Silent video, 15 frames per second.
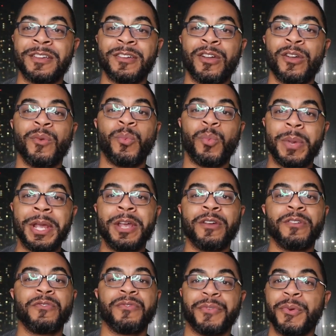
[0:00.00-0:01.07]
her
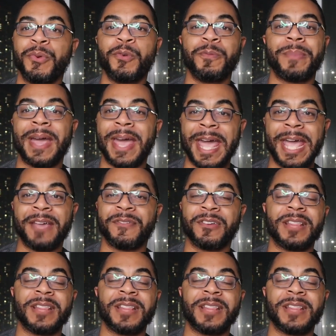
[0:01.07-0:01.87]
weird, rude behavior.